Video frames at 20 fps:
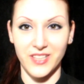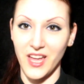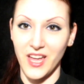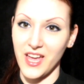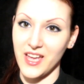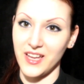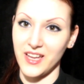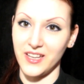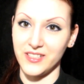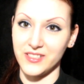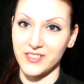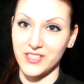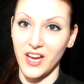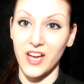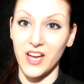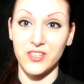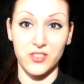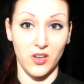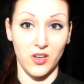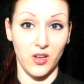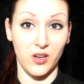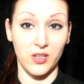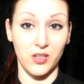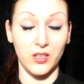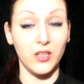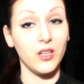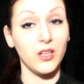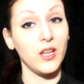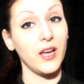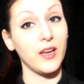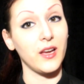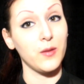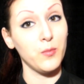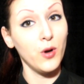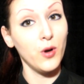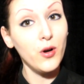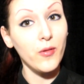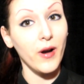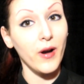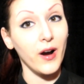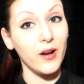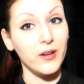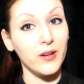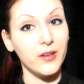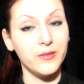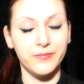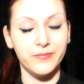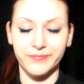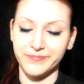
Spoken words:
And I talk like a moron.